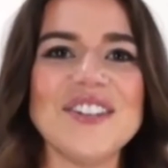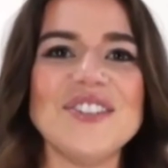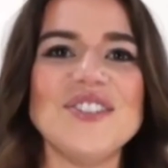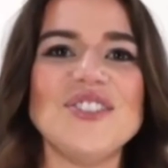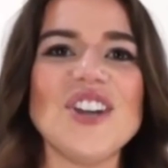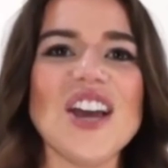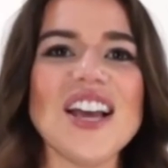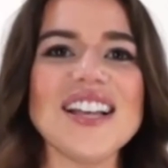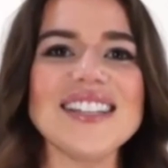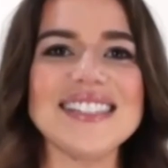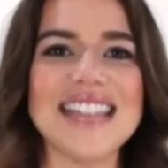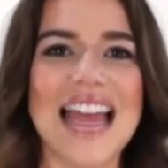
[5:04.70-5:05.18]

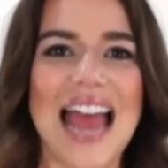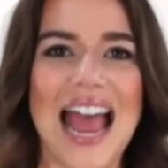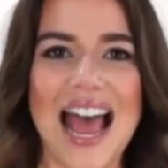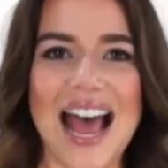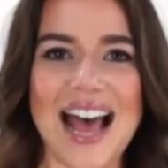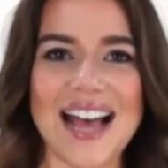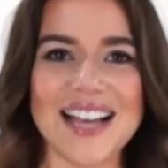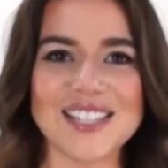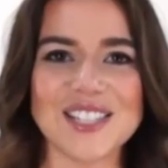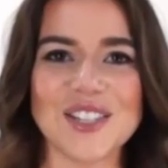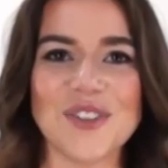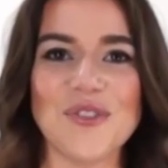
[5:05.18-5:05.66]
If you are
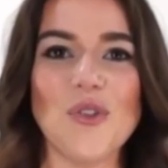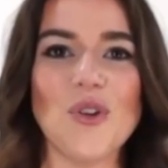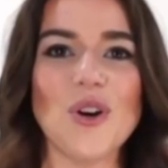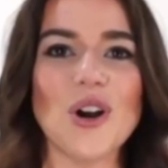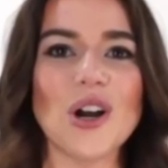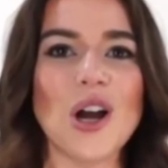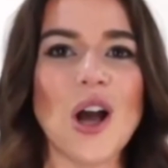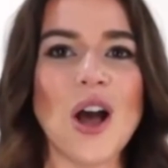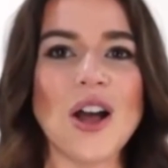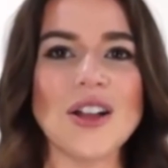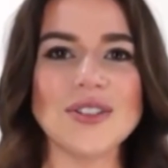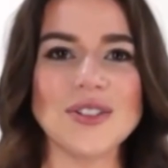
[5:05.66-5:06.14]
depressed
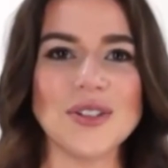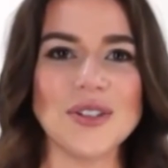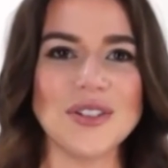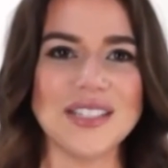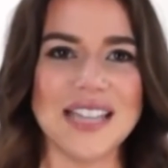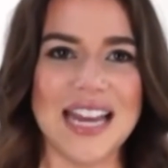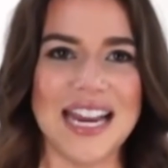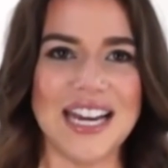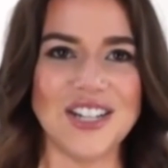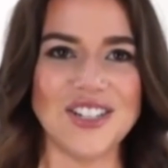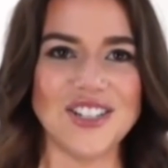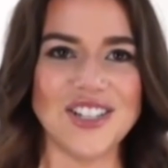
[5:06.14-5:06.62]
and not
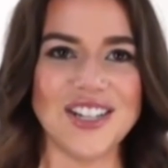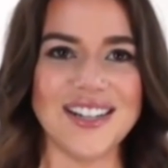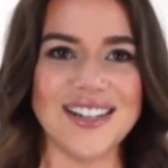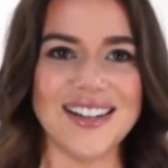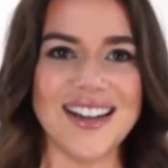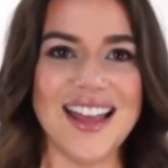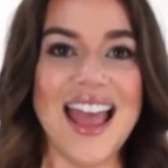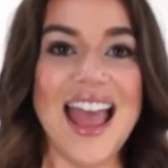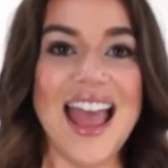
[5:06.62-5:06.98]
enjoying